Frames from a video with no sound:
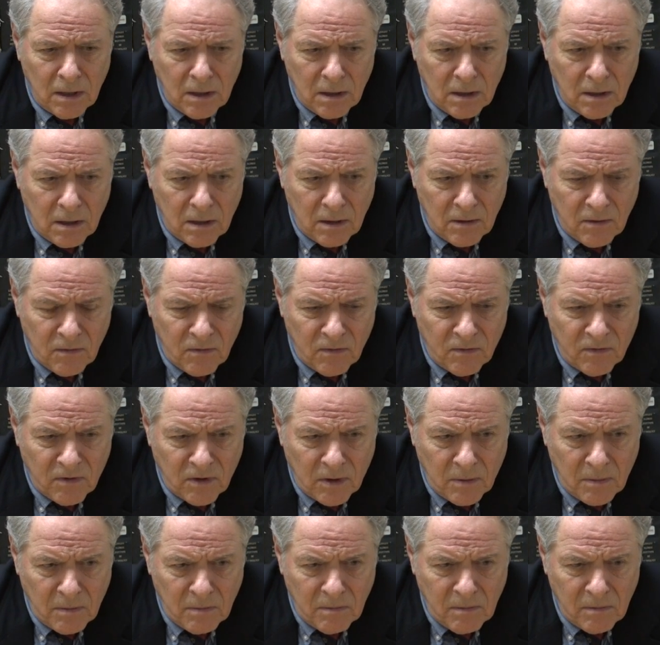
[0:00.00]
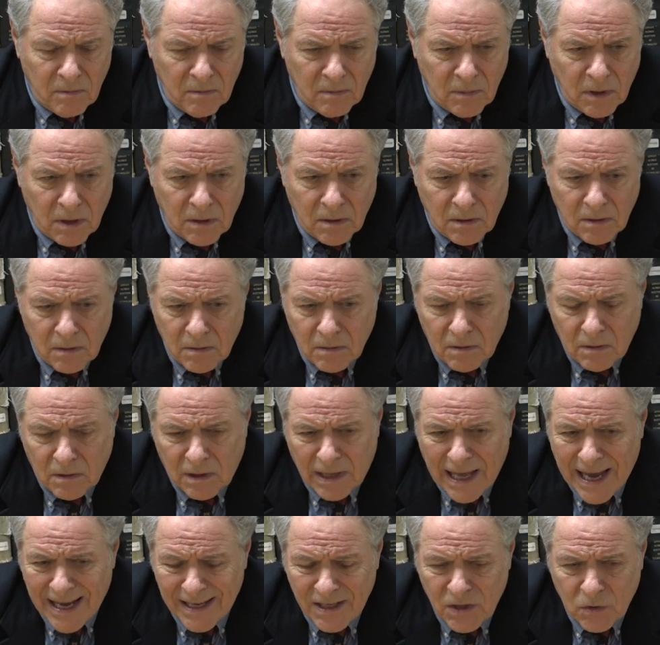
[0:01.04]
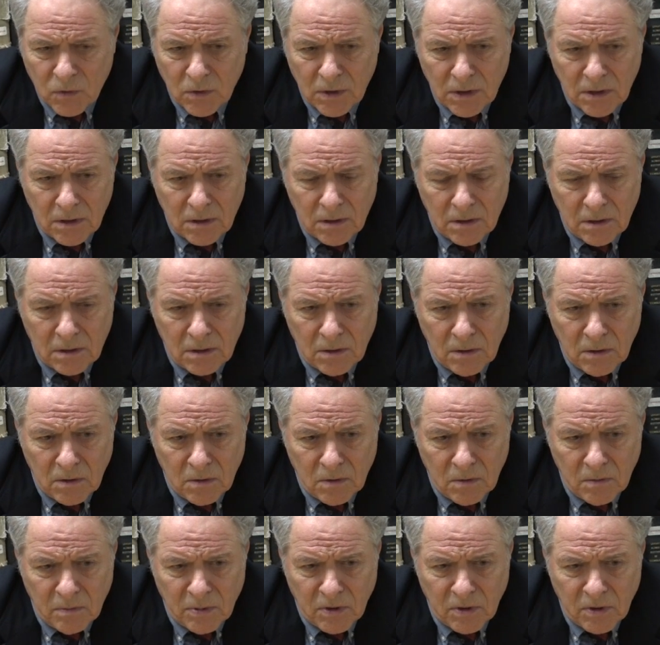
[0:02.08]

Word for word: uh, from uh, Lazarus to